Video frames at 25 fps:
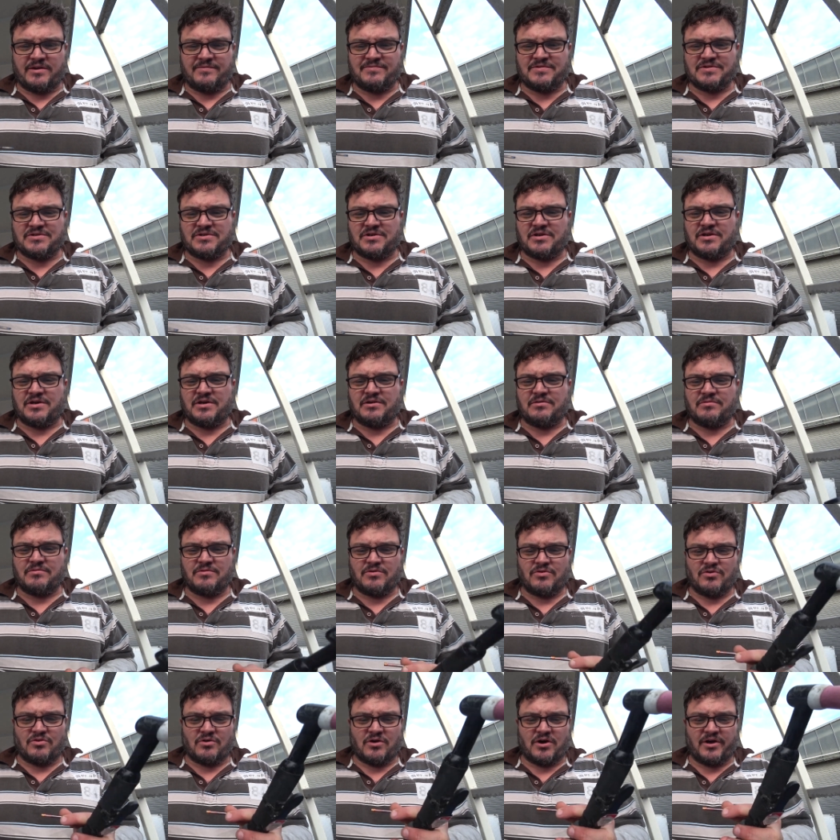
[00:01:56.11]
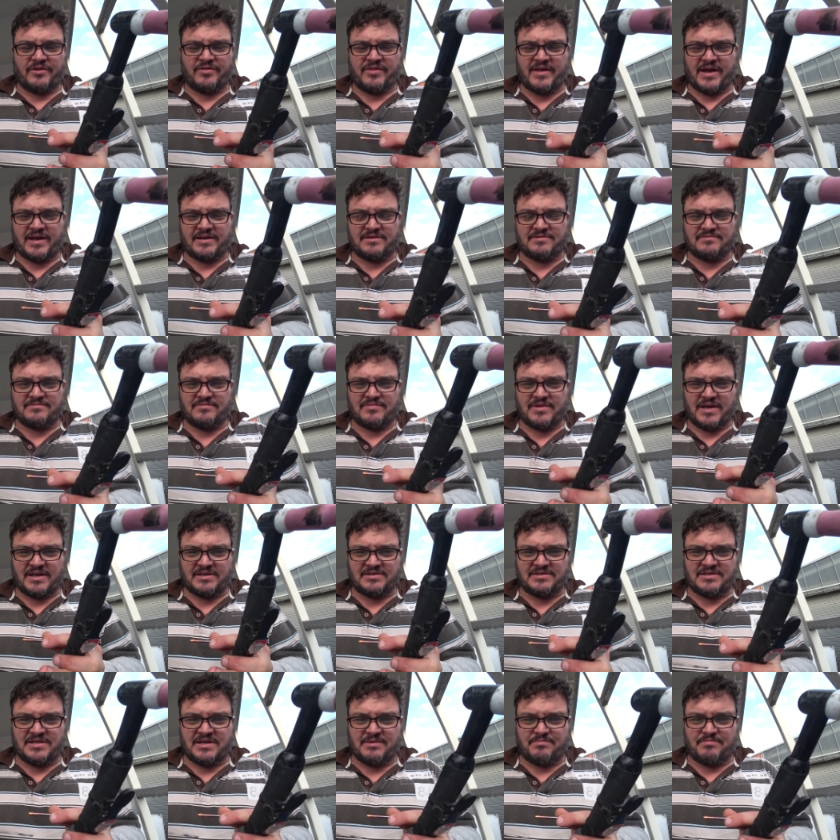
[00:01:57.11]
I've just got to grind that,
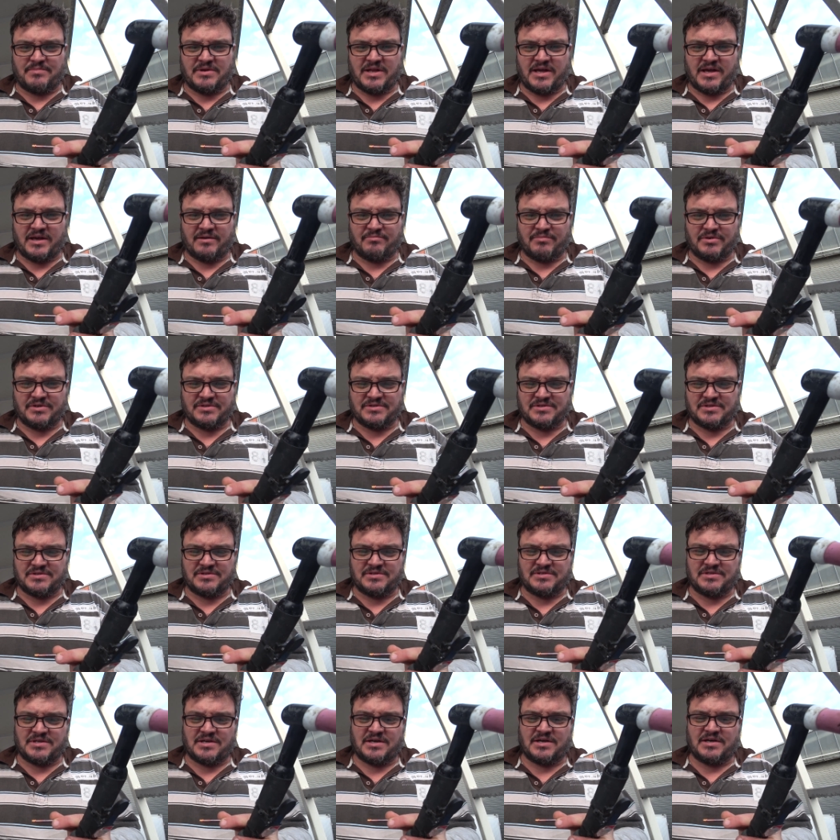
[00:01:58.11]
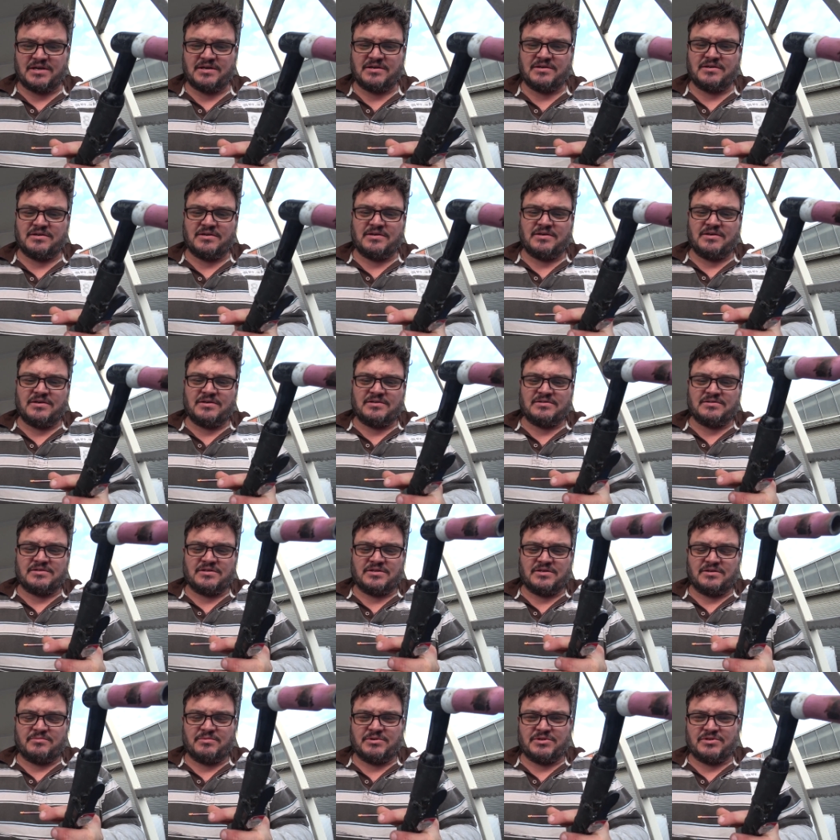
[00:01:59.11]
that tip down because it's, uh,
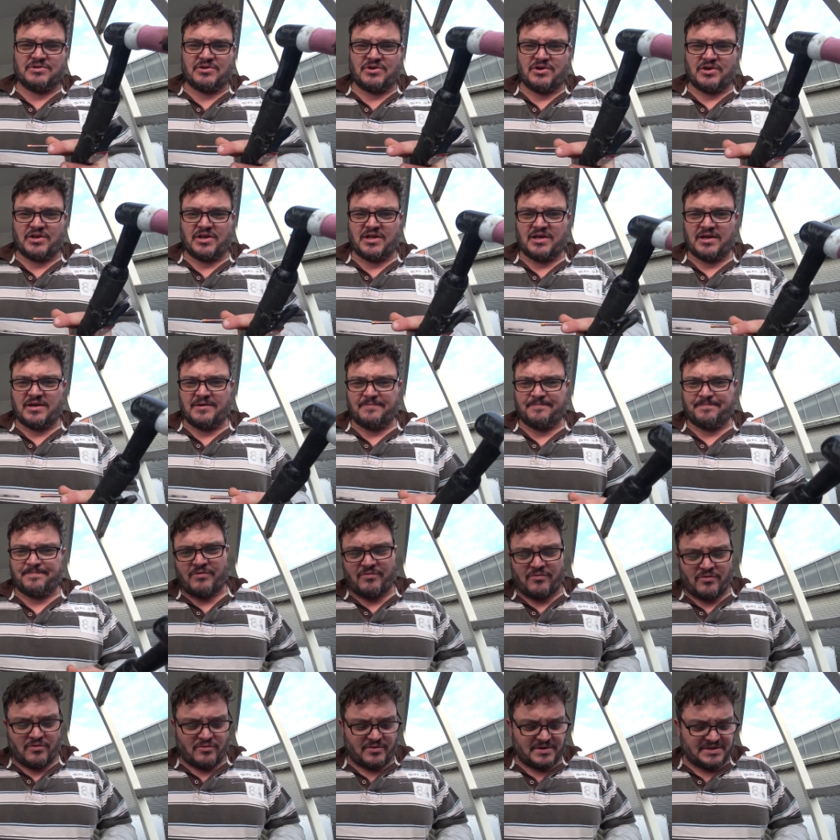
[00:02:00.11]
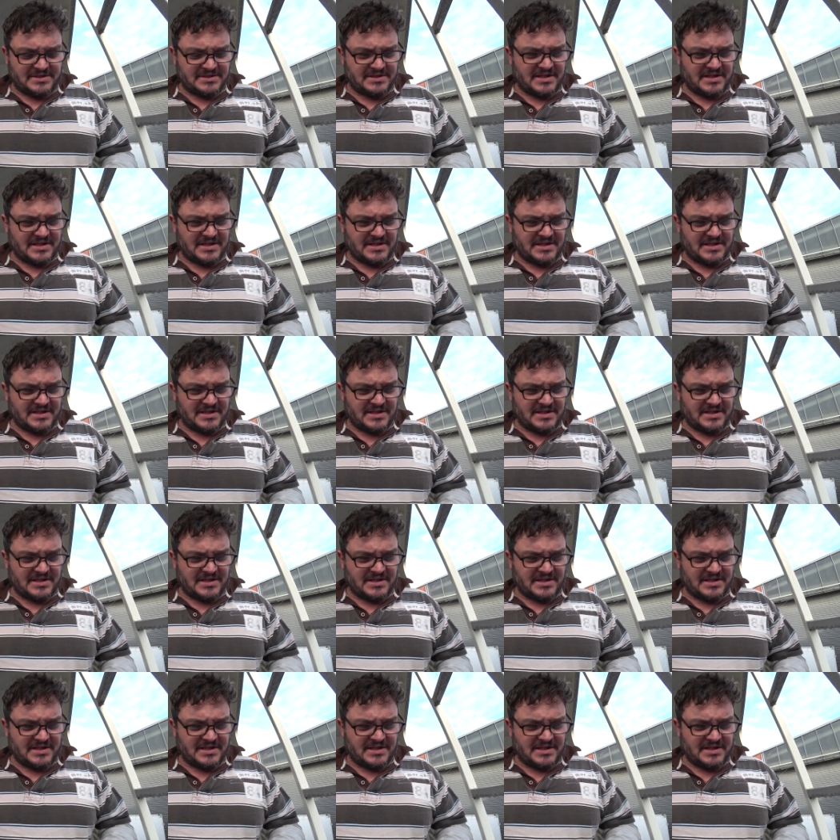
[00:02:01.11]
it's a little bit dirty before we